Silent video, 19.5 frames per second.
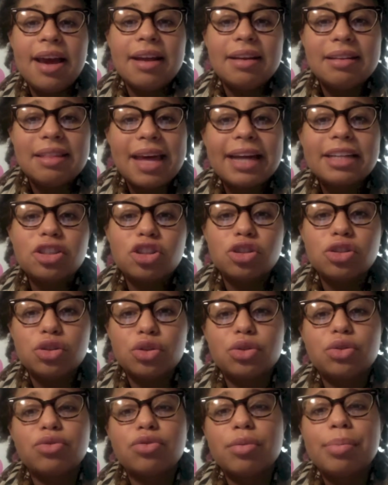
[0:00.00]
That's
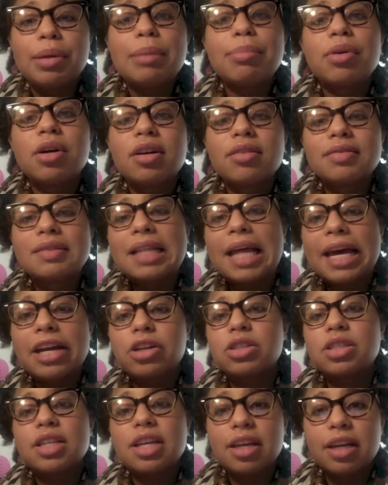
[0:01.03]
true for people of lighter
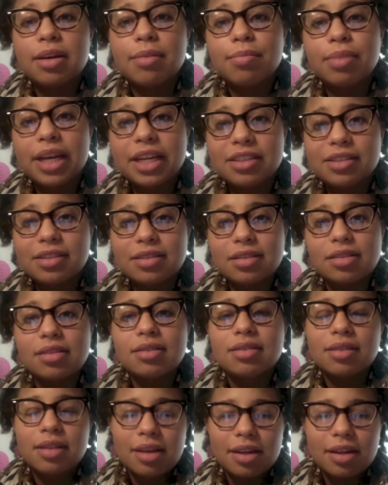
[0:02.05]
skin complexions.